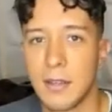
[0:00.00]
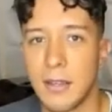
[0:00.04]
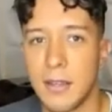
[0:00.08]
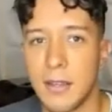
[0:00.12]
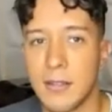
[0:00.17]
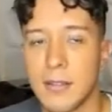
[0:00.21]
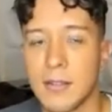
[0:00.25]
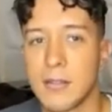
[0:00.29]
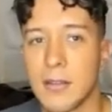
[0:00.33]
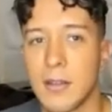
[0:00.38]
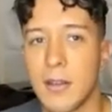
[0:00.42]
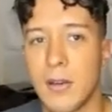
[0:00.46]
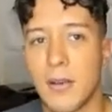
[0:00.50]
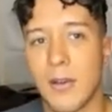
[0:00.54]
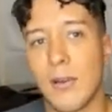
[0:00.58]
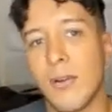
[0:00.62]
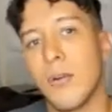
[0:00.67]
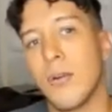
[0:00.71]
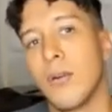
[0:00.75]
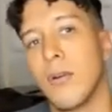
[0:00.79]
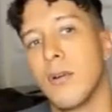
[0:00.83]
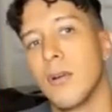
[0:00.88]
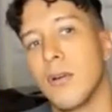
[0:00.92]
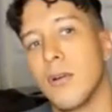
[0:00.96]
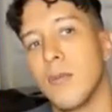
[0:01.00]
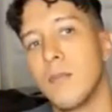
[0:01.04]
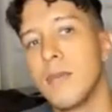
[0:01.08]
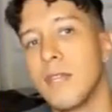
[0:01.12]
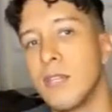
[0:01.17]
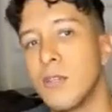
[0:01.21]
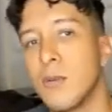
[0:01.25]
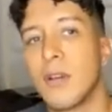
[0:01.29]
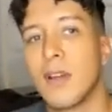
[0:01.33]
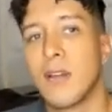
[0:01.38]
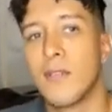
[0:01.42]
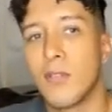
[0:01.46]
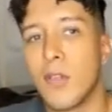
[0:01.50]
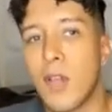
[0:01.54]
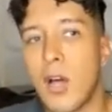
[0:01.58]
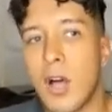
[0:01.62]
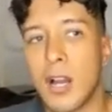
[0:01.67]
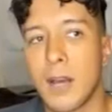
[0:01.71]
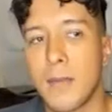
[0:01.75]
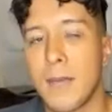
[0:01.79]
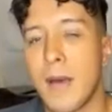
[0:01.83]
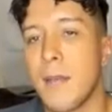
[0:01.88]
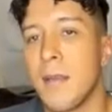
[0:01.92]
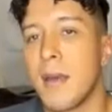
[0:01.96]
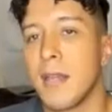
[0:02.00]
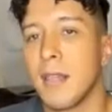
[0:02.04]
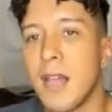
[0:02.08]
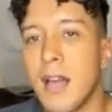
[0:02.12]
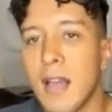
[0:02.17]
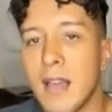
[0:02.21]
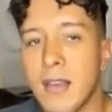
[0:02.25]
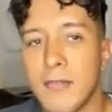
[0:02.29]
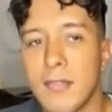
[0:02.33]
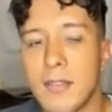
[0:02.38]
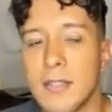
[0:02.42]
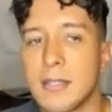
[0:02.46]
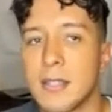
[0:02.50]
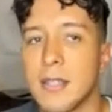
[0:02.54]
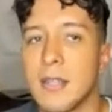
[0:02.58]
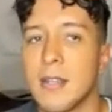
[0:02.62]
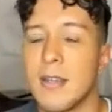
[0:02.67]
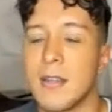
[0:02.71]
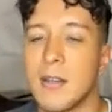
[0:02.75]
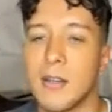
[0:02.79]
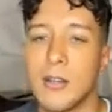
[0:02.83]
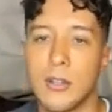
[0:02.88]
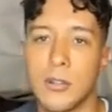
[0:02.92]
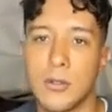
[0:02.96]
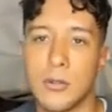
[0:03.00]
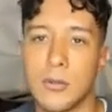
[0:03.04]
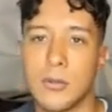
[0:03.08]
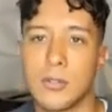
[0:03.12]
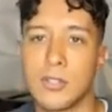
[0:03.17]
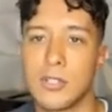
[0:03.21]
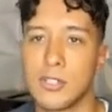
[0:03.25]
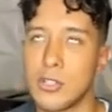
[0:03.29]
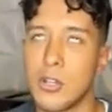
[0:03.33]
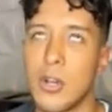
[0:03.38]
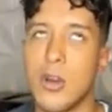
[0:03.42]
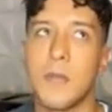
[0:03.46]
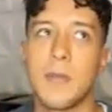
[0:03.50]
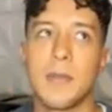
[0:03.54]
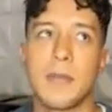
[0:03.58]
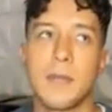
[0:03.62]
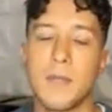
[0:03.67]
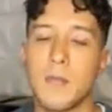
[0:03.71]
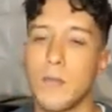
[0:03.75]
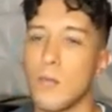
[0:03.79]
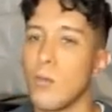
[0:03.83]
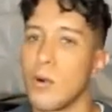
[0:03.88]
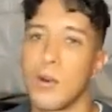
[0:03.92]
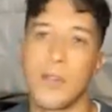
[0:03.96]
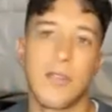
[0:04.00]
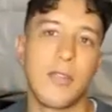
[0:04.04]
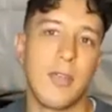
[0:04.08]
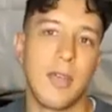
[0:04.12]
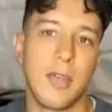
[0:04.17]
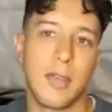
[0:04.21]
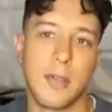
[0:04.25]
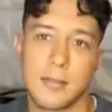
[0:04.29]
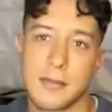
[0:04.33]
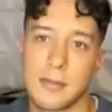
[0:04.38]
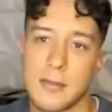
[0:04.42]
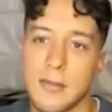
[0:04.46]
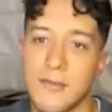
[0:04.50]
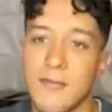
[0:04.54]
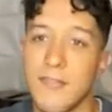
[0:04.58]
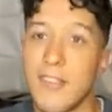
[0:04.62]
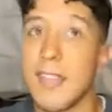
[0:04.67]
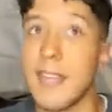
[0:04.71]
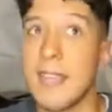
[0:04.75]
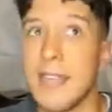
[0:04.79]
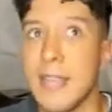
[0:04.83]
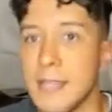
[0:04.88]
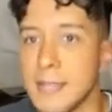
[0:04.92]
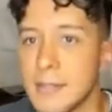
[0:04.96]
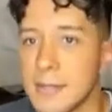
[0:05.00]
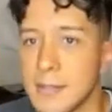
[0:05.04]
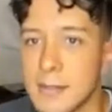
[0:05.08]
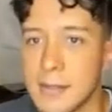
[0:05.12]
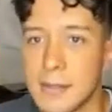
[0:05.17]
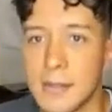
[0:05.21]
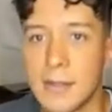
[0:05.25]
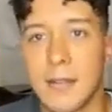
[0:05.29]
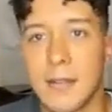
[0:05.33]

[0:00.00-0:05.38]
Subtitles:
And so, me doing a vlog about my life is going to include so many more things. Fitness.